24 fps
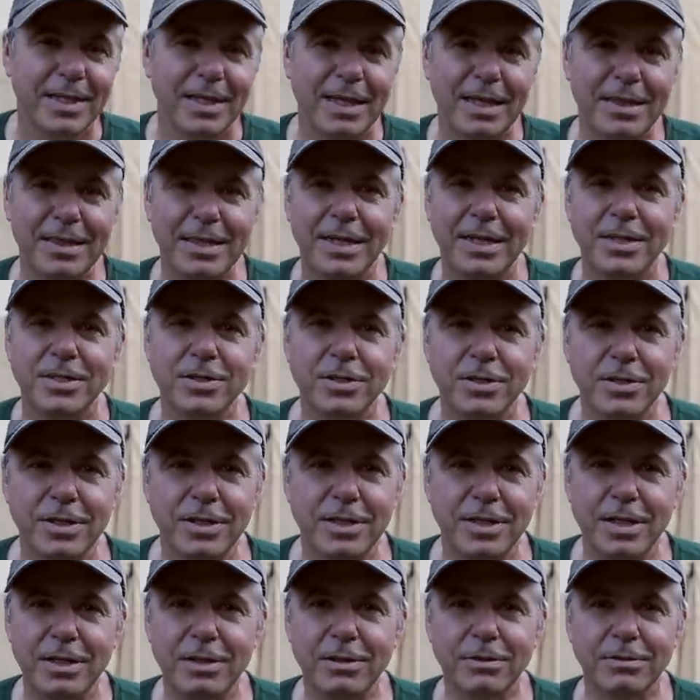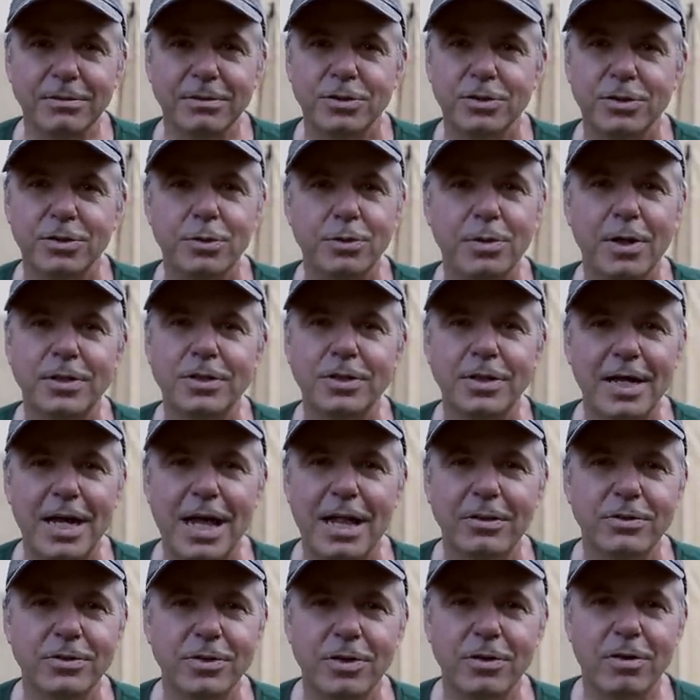I think it's a good deal.
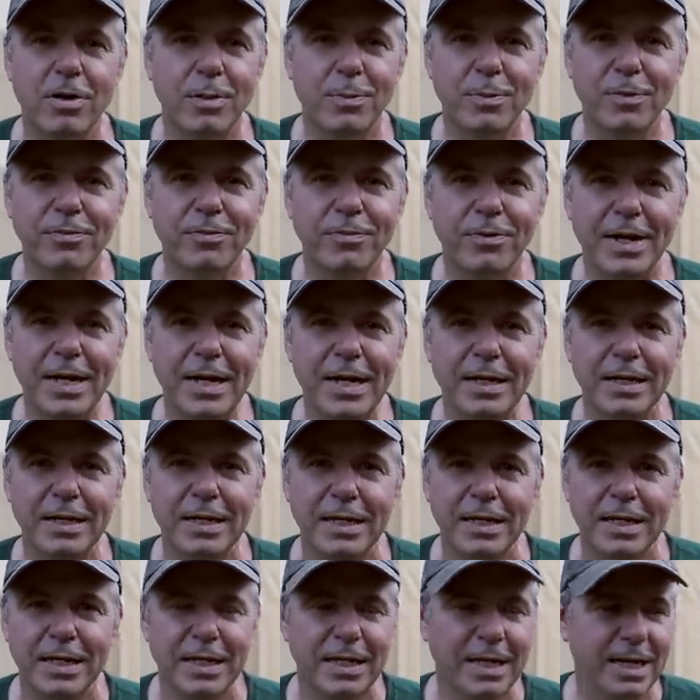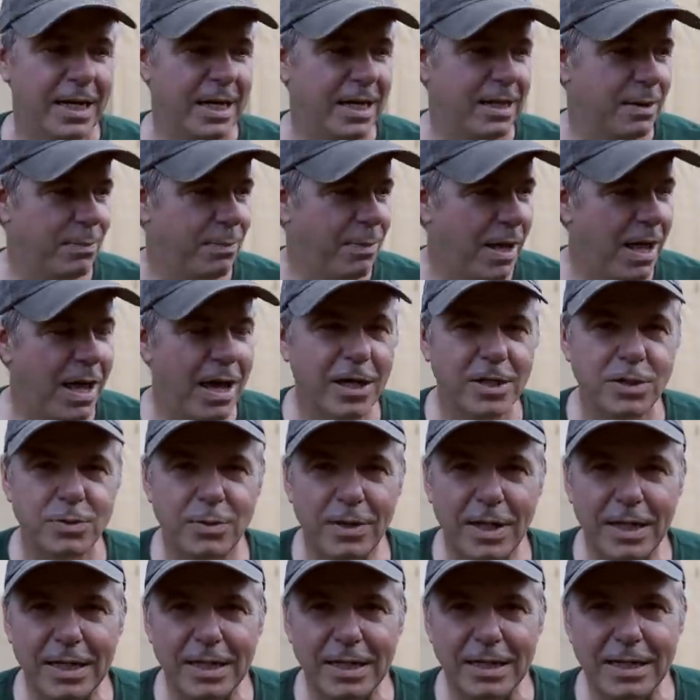$200 at Harbor Freight, and the blocks were
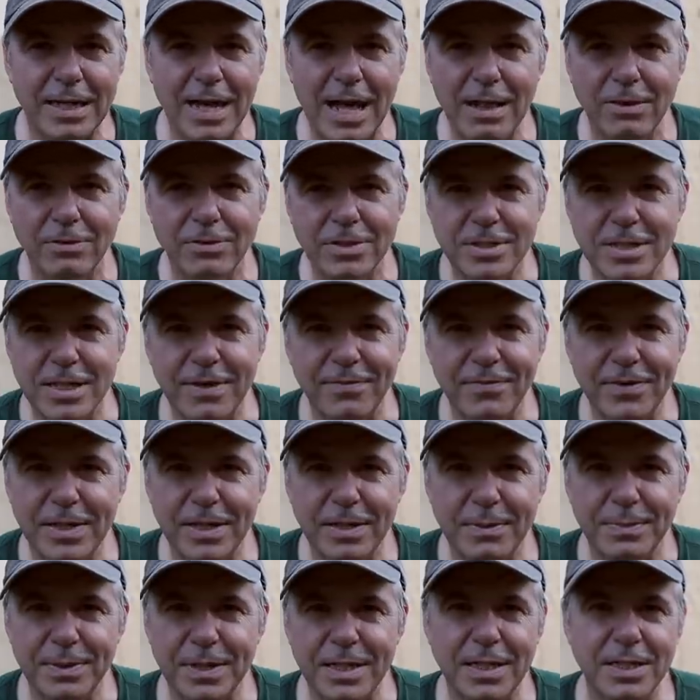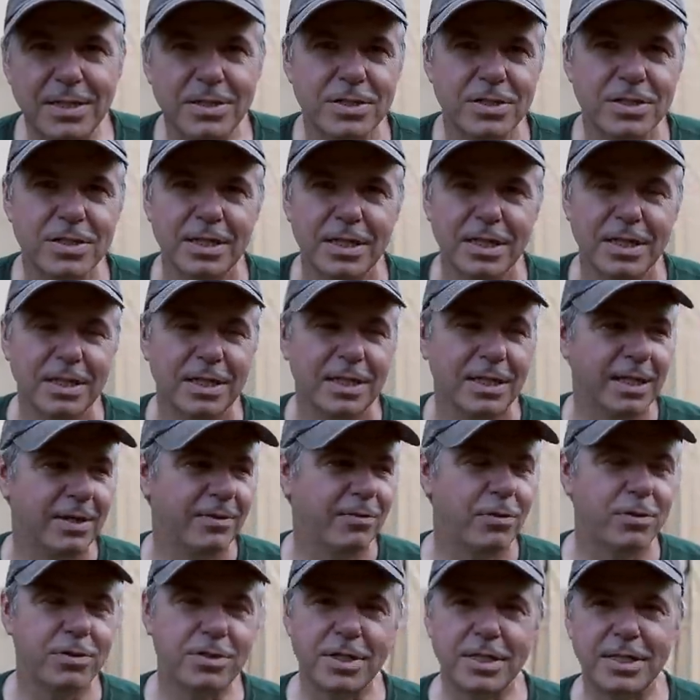like $1.70 a piece. And of
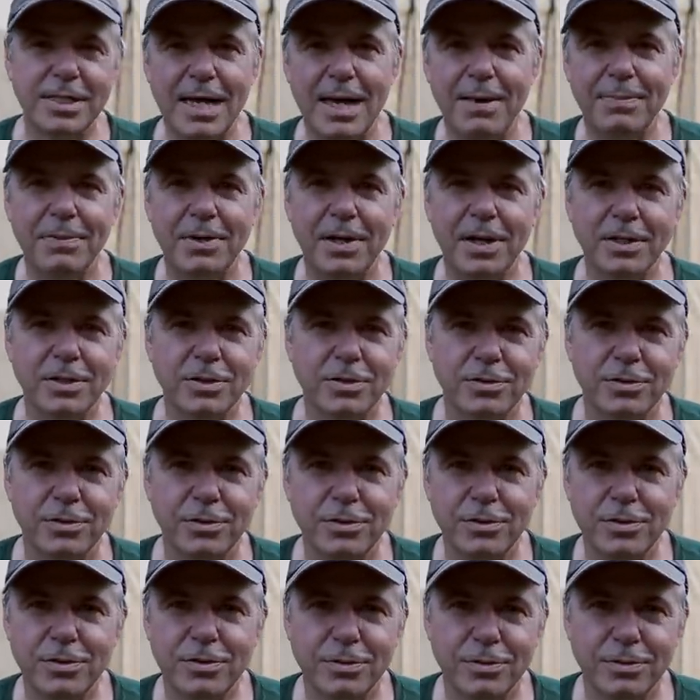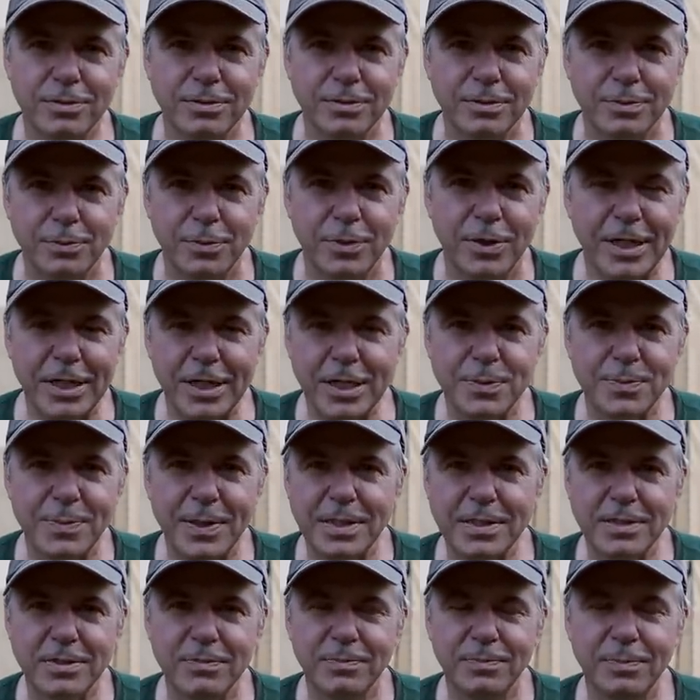course the Tapcon screws are pretty
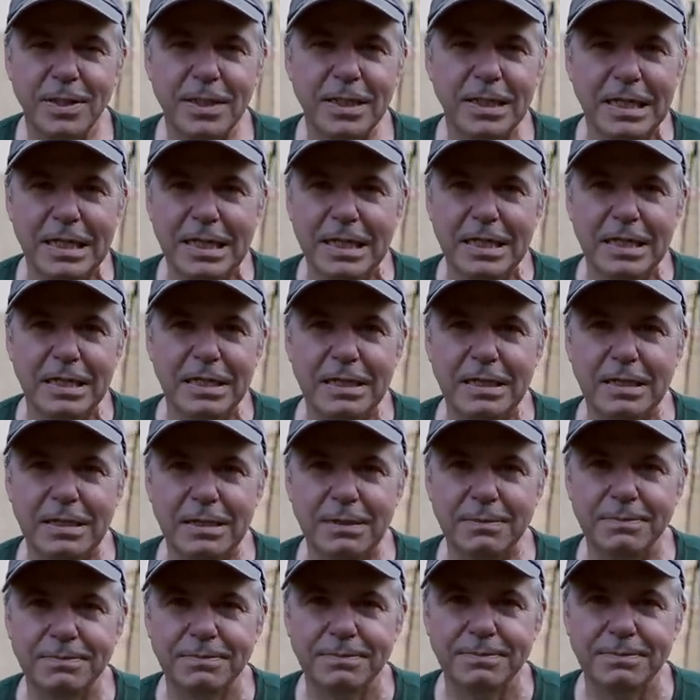expensive, but uh,